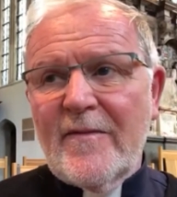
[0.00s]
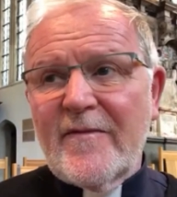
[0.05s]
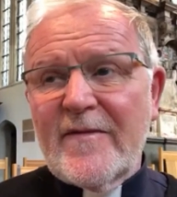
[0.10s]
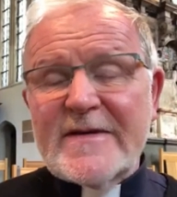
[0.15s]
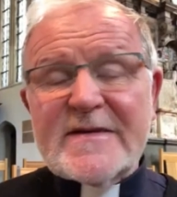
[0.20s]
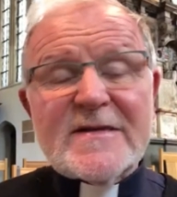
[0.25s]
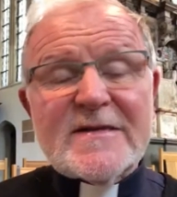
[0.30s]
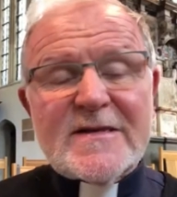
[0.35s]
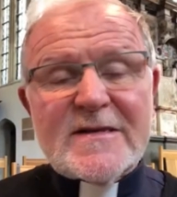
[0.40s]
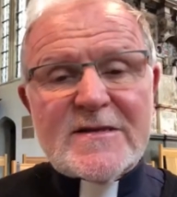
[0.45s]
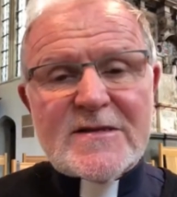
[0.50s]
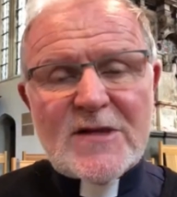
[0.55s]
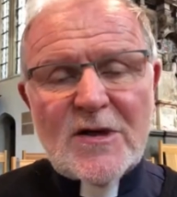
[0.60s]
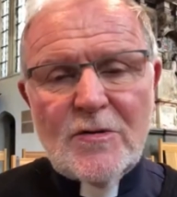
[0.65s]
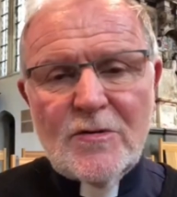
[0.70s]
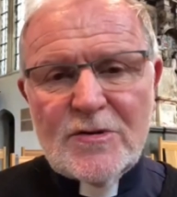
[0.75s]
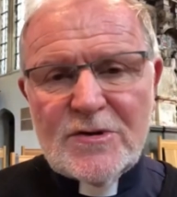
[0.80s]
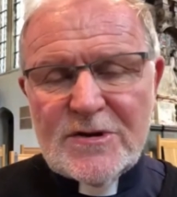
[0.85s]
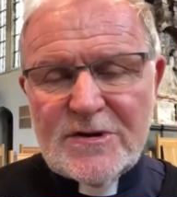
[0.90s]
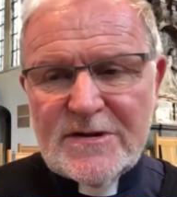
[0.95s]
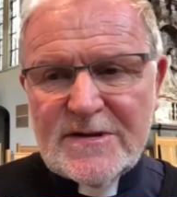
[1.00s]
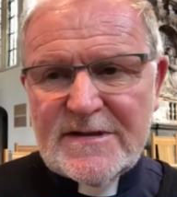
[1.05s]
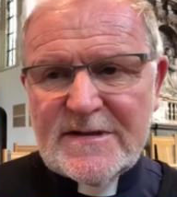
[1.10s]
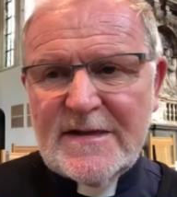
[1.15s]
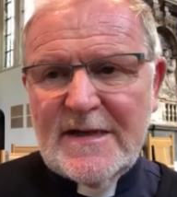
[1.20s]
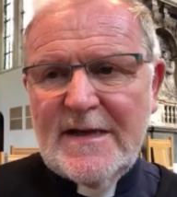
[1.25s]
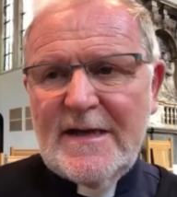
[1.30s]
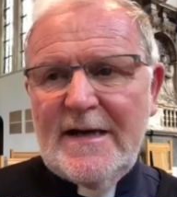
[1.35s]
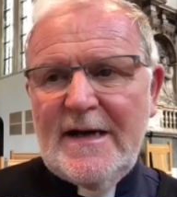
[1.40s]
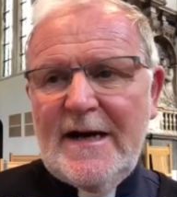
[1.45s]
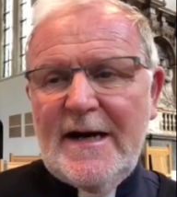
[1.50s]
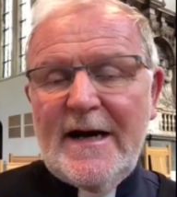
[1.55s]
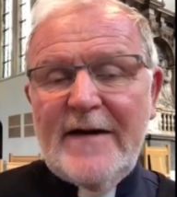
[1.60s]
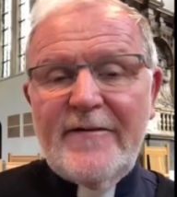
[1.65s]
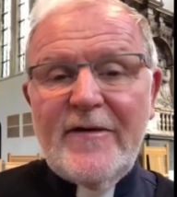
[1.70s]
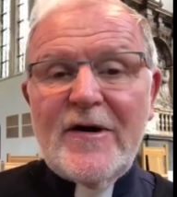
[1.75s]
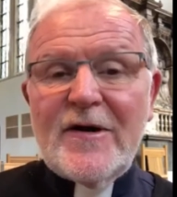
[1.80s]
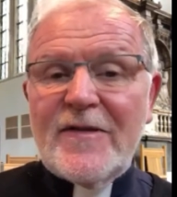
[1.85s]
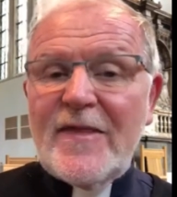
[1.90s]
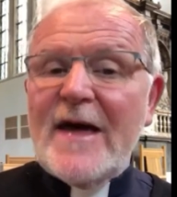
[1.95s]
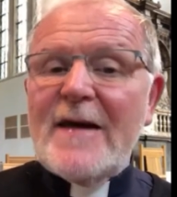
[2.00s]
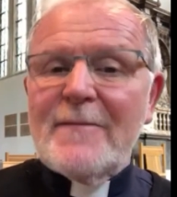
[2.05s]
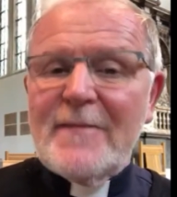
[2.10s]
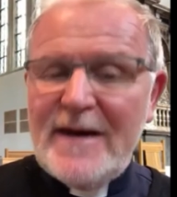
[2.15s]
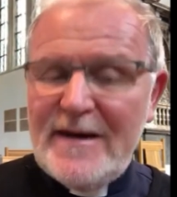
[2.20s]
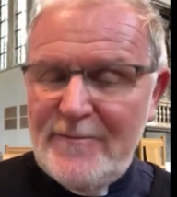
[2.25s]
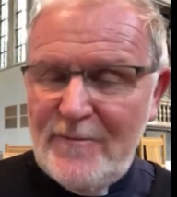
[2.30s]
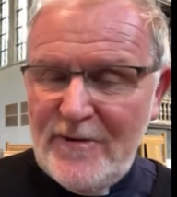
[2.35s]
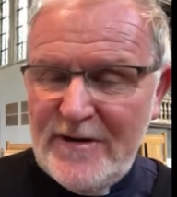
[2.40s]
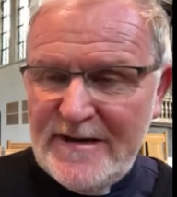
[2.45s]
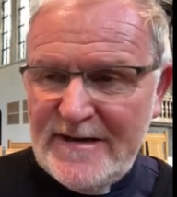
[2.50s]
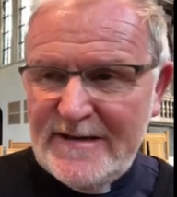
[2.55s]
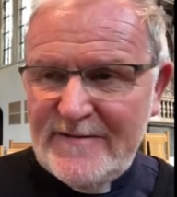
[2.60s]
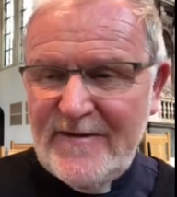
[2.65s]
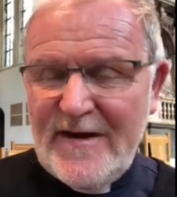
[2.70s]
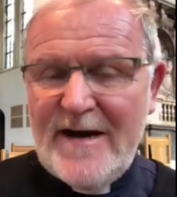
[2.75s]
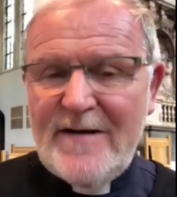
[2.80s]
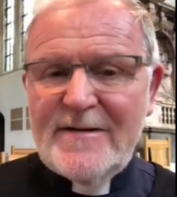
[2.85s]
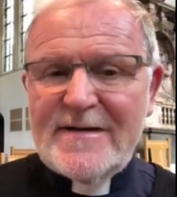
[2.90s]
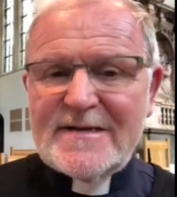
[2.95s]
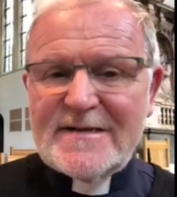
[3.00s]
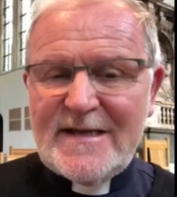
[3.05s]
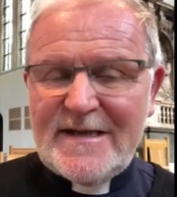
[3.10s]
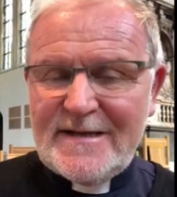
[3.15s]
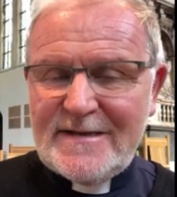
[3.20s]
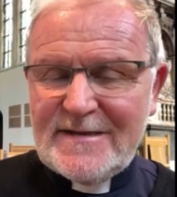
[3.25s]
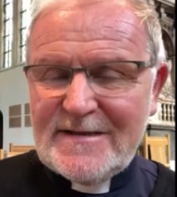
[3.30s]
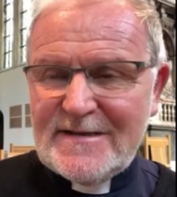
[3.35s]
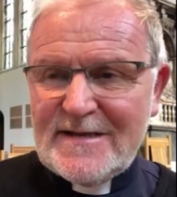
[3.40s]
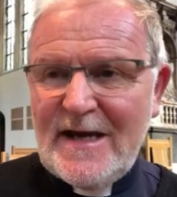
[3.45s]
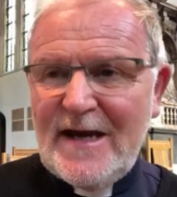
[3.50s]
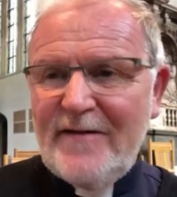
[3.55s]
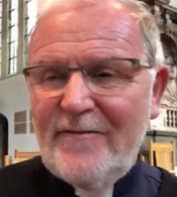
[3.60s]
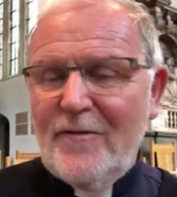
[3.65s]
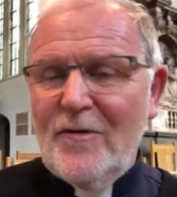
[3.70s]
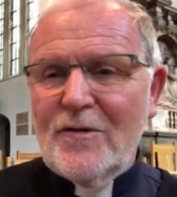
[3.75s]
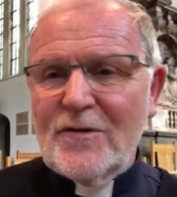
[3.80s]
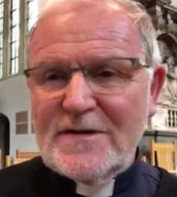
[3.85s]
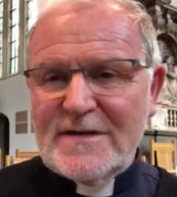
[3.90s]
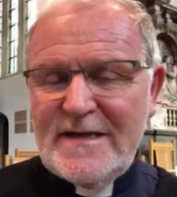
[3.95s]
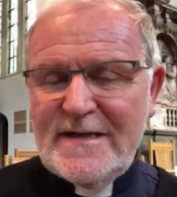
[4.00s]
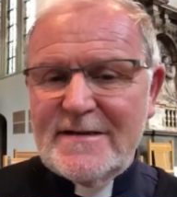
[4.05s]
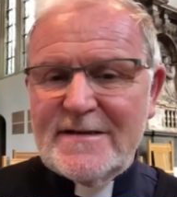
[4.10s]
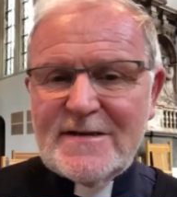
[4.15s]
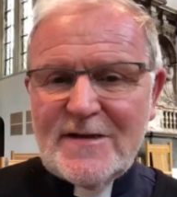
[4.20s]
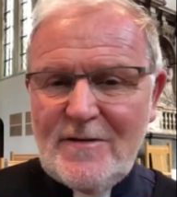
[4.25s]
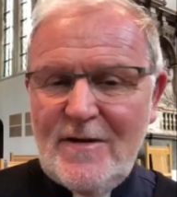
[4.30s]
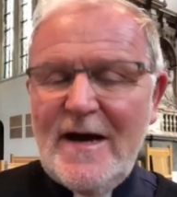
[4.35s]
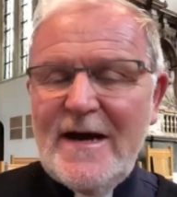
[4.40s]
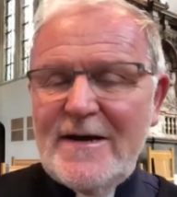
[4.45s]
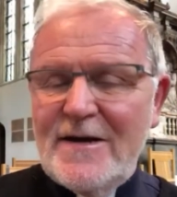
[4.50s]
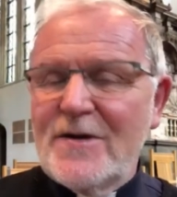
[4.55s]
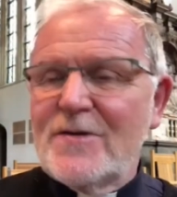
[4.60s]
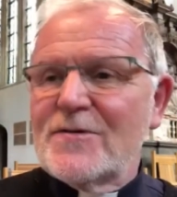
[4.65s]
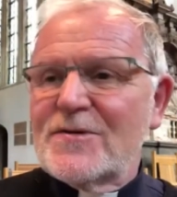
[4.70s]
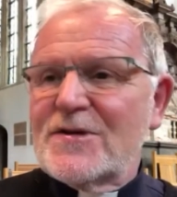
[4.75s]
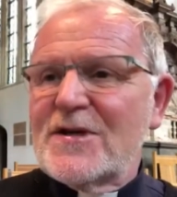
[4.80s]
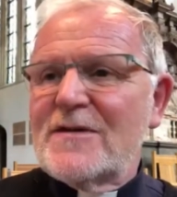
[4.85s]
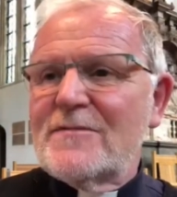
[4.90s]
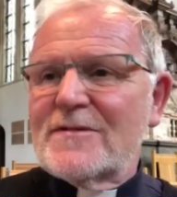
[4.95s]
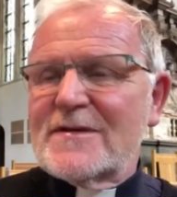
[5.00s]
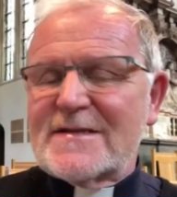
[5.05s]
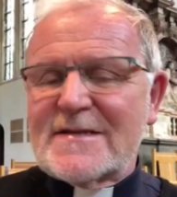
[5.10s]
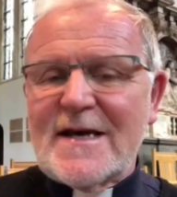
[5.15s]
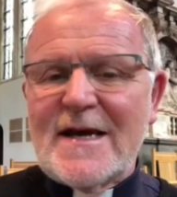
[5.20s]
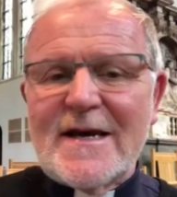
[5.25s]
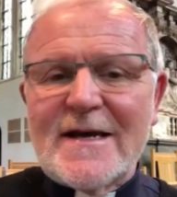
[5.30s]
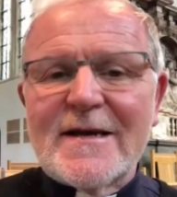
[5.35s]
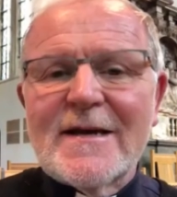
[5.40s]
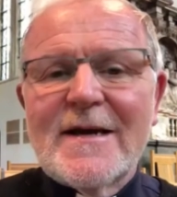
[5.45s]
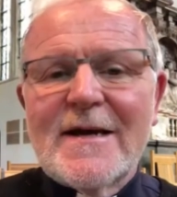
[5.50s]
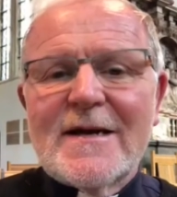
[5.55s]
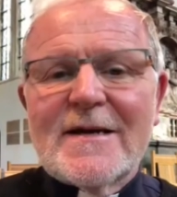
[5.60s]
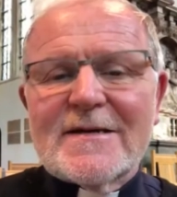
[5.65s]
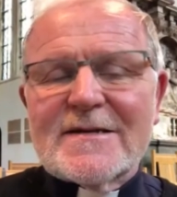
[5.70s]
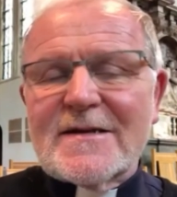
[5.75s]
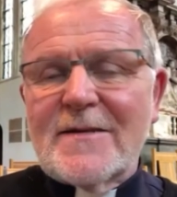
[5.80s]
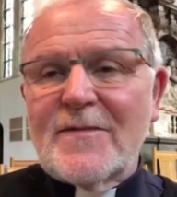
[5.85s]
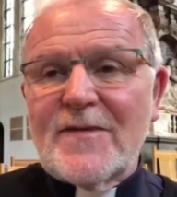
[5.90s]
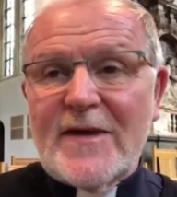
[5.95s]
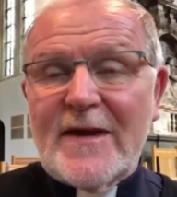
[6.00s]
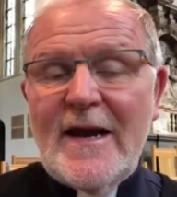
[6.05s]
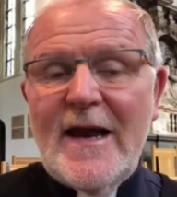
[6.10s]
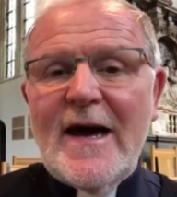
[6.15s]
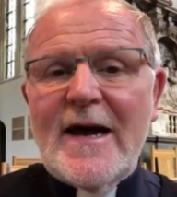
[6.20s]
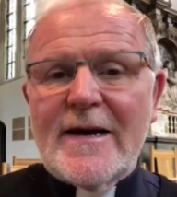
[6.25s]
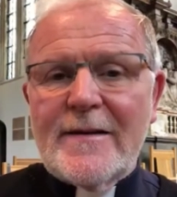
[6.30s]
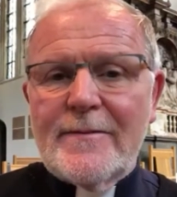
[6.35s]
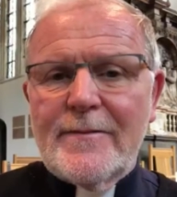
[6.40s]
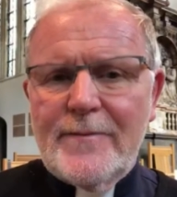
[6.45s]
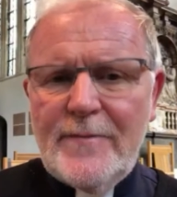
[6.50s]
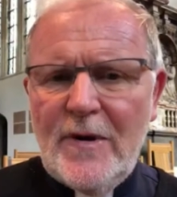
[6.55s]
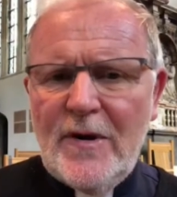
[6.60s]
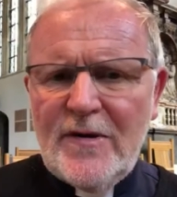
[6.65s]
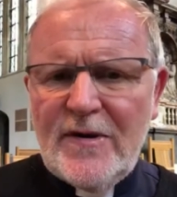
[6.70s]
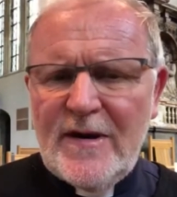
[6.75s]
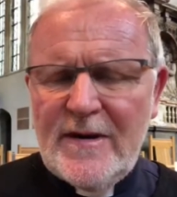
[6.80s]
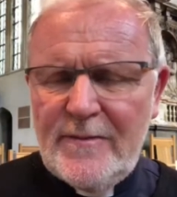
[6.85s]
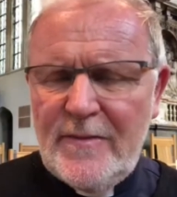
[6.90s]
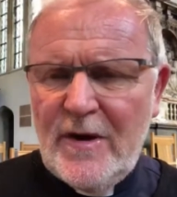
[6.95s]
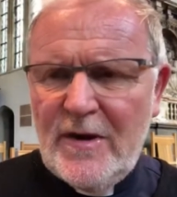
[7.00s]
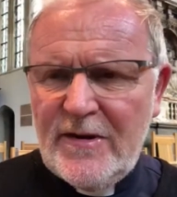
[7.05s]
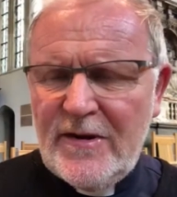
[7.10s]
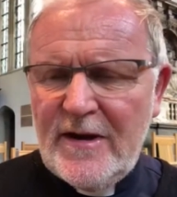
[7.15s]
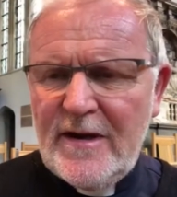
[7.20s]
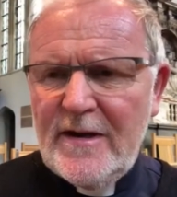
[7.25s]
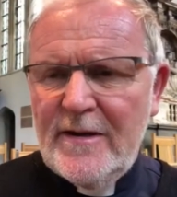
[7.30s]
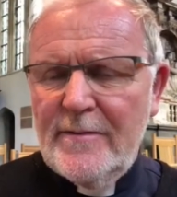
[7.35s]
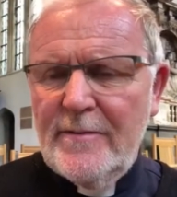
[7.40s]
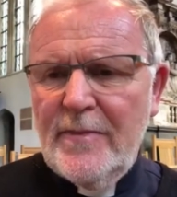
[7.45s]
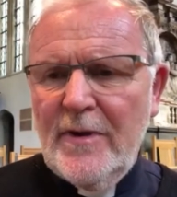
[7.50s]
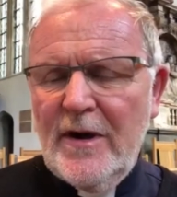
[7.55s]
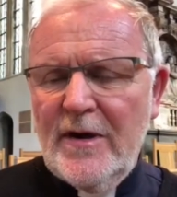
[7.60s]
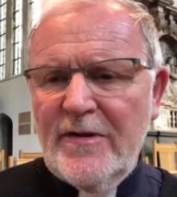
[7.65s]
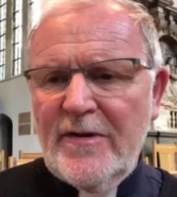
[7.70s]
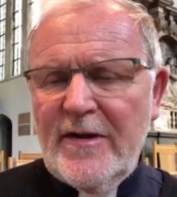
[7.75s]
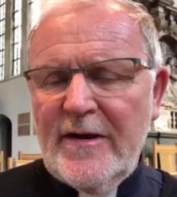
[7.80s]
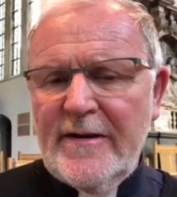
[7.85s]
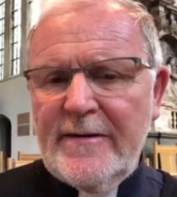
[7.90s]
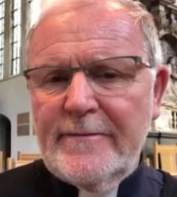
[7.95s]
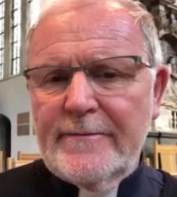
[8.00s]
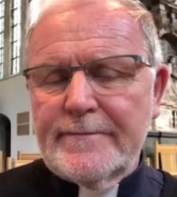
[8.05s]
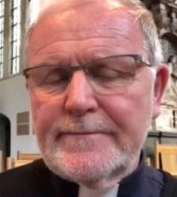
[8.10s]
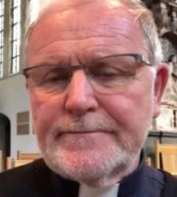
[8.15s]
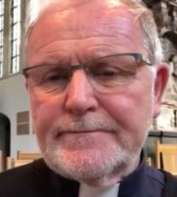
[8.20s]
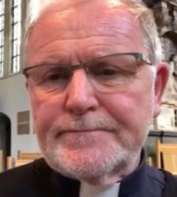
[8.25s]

visited soldiers, I've heard them lip reading various things as I walked in, so I knew she was saying something like, bother, bother, bother.